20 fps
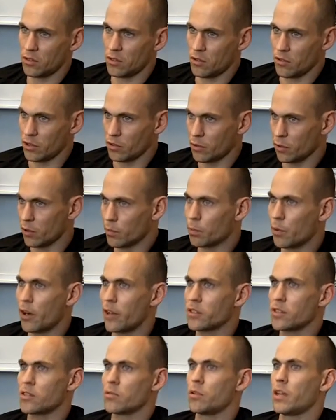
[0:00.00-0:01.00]
going through the
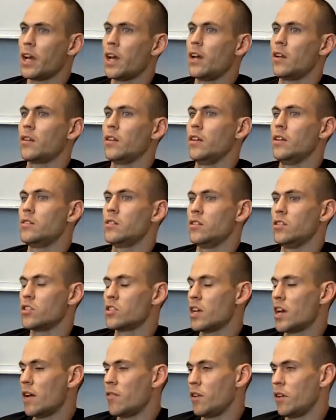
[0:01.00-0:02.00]
process with athletes and
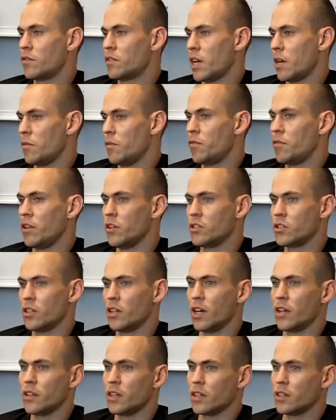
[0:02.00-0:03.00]
just not having enough time to finish
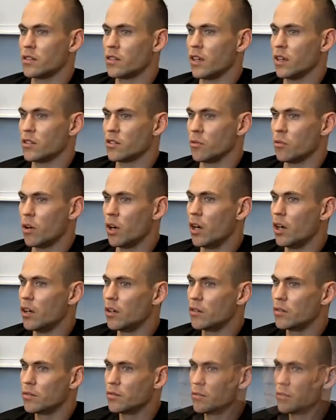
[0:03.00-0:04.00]
it, I think it takes a
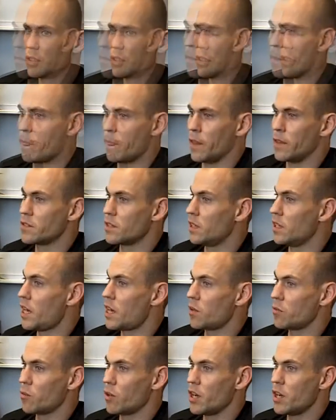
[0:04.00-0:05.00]
while. It's a
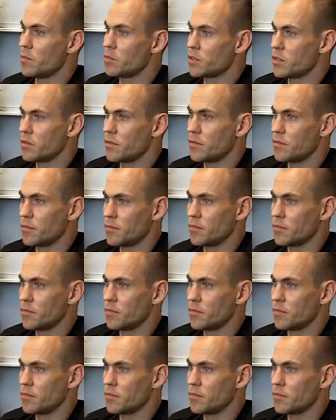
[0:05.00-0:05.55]
lot of reps.